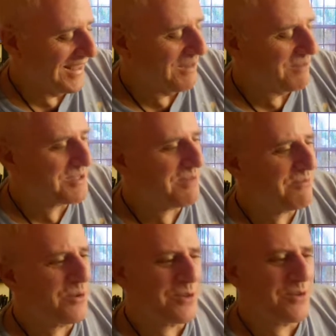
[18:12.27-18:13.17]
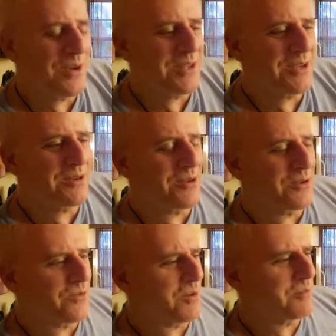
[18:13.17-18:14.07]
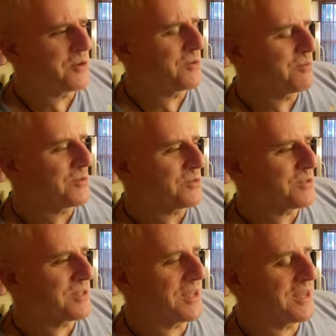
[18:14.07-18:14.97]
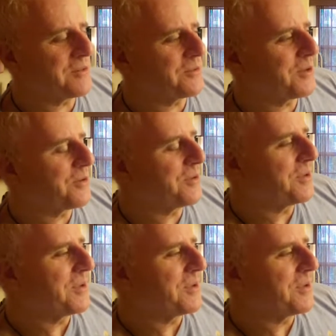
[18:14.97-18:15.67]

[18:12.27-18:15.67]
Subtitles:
Was that 4th grade that you learned Roman numerals? I don't know.